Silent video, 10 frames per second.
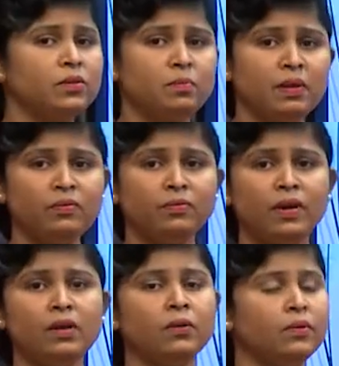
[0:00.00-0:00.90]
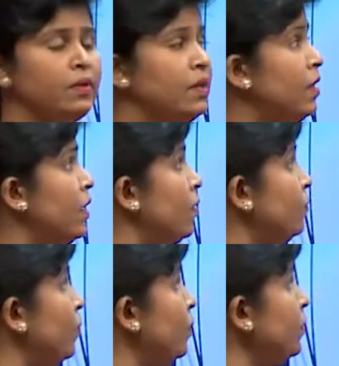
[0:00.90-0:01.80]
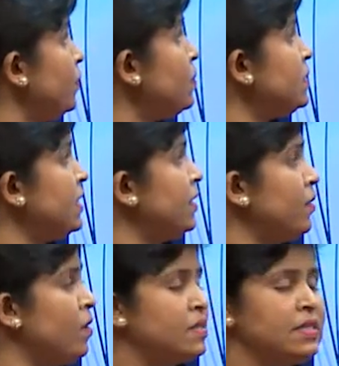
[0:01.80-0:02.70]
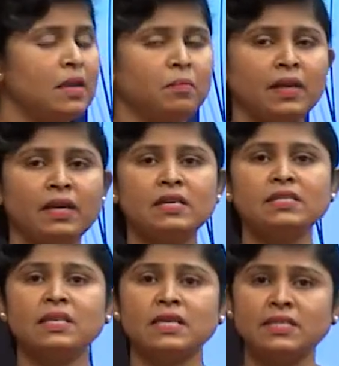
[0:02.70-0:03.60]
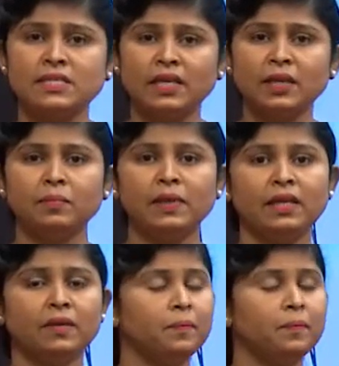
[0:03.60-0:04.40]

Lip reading: to be followed for using the rocks and minerals sustainably.